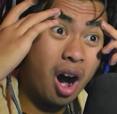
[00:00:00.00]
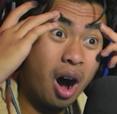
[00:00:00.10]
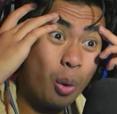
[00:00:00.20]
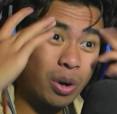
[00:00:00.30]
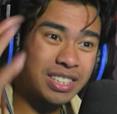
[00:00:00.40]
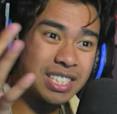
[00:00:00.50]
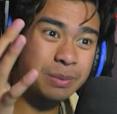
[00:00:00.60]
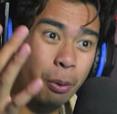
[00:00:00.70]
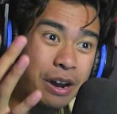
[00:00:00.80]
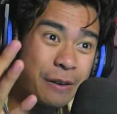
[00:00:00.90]
What is this
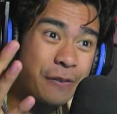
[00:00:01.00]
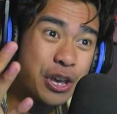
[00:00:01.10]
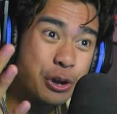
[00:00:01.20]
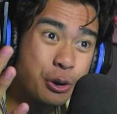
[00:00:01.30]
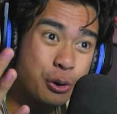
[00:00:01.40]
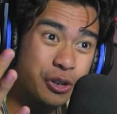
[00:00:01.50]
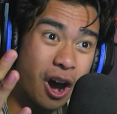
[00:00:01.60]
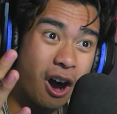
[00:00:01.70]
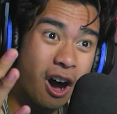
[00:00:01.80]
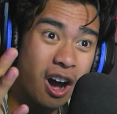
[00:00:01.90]
point of view,
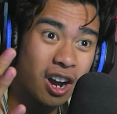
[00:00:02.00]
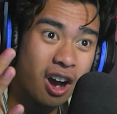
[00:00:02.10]
dog?